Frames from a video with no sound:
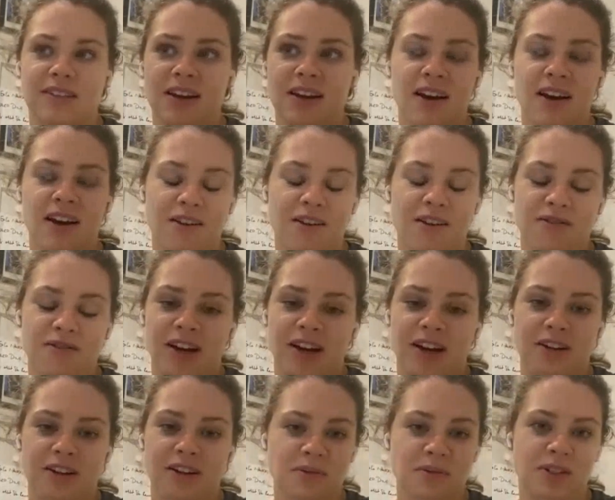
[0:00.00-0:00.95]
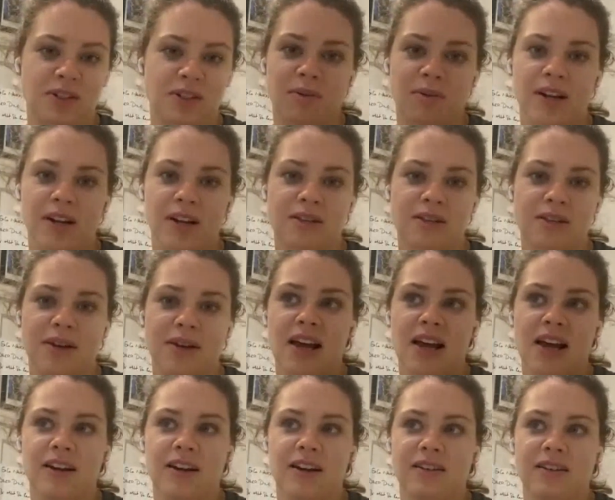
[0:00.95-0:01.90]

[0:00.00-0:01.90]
the All Ireland finals with Dublin as well,